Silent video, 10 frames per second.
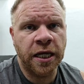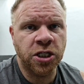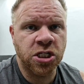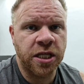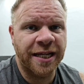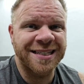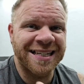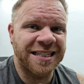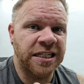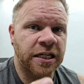and just like
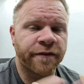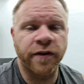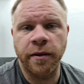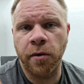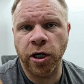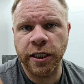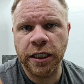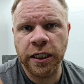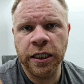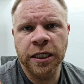teaching affiliate
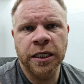marketing.